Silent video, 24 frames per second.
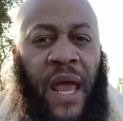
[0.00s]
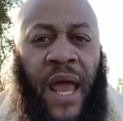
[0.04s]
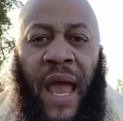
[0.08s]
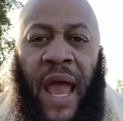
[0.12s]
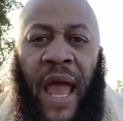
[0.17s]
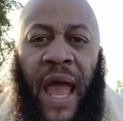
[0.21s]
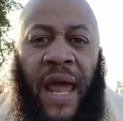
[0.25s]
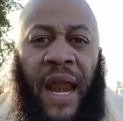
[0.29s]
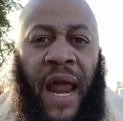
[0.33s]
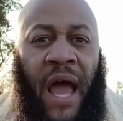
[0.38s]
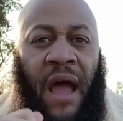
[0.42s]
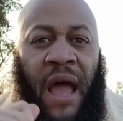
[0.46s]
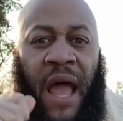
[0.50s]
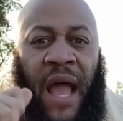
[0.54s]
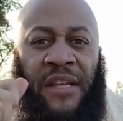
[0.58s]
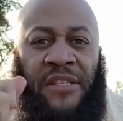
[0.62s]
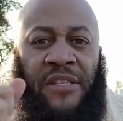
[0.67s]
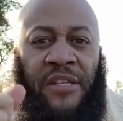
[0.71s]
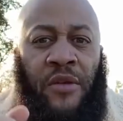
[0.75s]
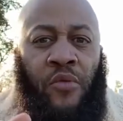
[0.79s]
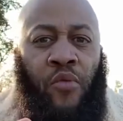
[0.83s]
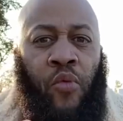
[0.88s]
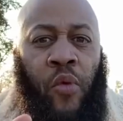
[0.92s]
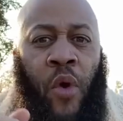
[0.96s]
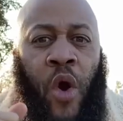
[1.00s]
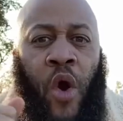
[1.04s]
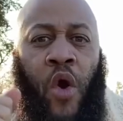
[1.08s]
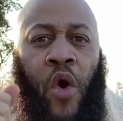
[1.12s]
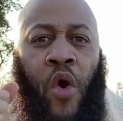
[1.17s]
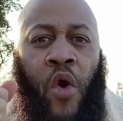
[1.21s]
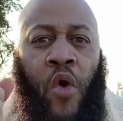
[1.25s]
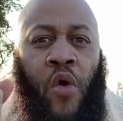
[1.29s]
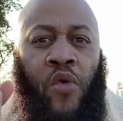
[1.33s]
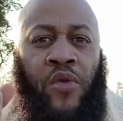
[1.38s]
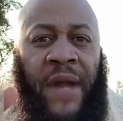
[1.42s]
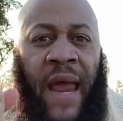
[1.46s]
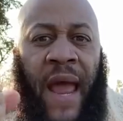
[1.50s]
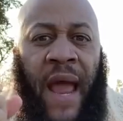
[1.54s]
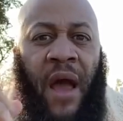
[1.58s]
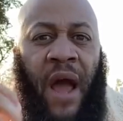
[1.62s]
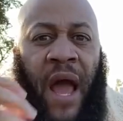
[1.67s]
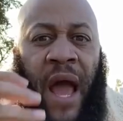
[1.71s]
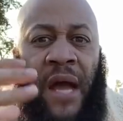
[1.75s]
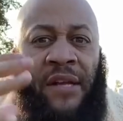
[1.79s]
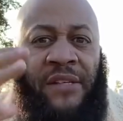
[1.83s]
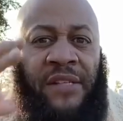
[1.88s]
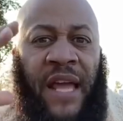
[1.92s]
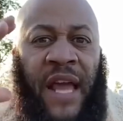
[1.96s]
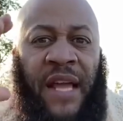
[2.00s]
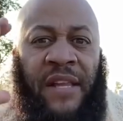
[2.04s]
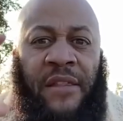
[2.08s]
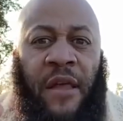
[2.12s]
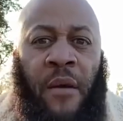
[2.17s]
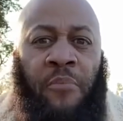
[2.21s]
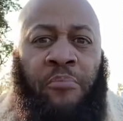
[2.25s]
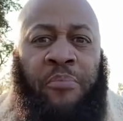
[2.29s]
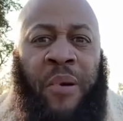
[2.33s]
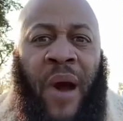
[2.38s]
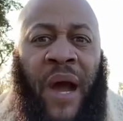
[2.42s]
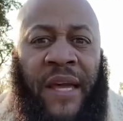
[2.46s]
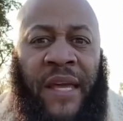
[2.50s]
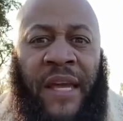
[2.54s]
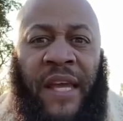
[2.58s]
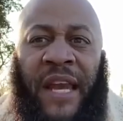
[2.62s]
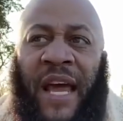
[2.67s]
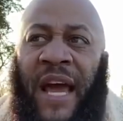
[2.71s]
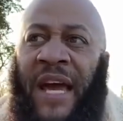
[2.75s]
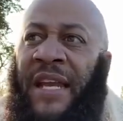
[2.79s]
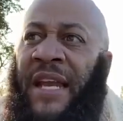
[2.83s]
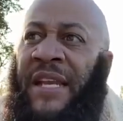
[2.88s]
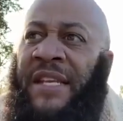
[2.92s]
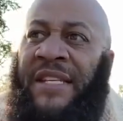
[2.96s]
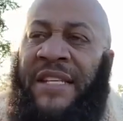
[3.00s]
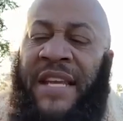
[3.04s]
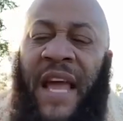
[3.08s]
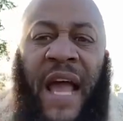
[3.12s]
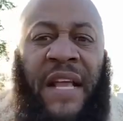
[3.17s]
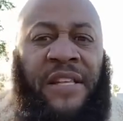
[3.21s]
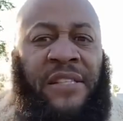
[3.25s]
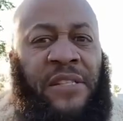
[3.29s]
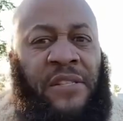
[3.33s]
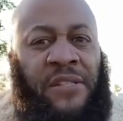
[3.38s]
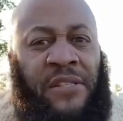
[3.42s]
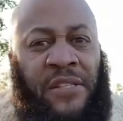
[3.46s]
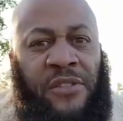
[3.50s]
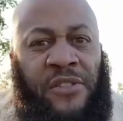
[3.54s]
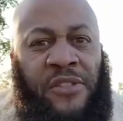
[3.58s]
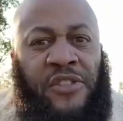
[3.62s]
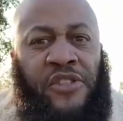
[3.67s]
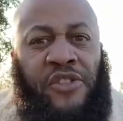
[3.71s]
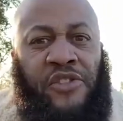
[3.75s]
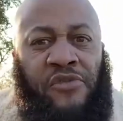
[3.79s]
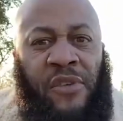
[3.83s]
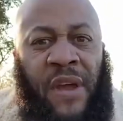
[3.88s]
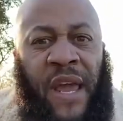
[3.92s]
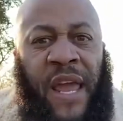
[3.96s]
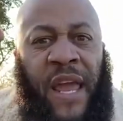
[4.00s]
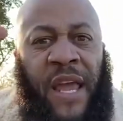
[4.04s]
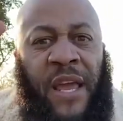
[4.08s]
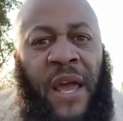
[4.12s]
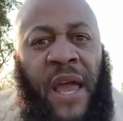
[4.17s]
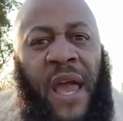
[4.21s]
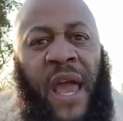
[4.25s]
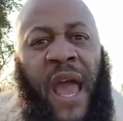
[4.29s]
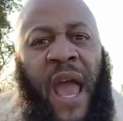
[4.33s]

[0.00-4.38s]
And I'll actually roll down, I'll take the bucket and attach it to the string,